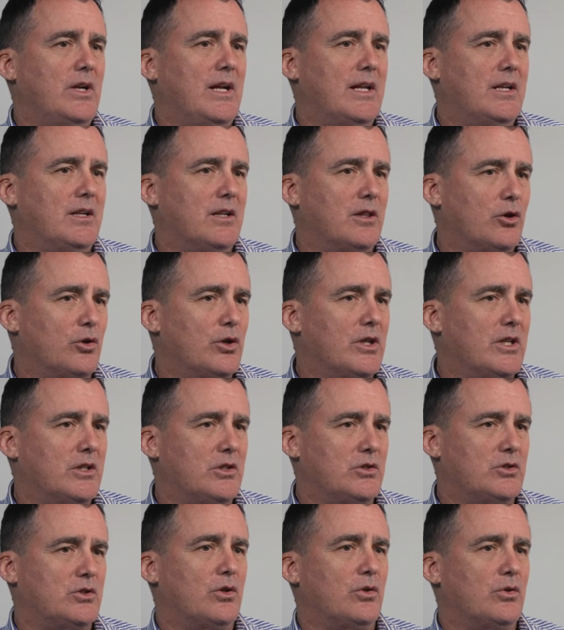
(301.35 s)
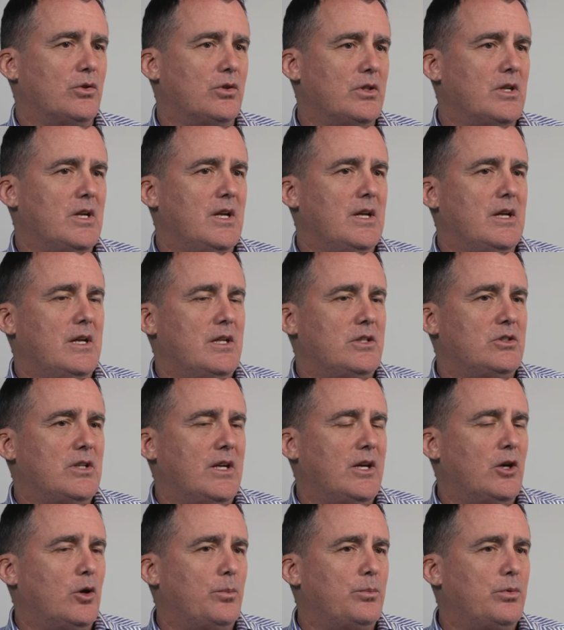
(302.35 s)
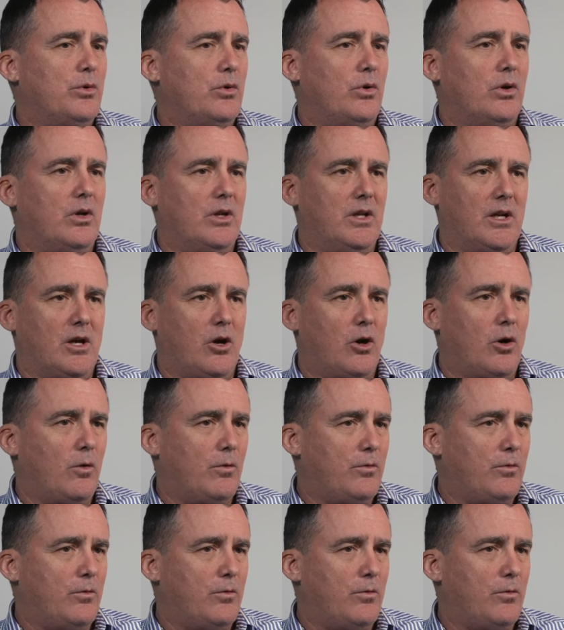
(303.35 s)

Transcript: and a learning consultant to help in all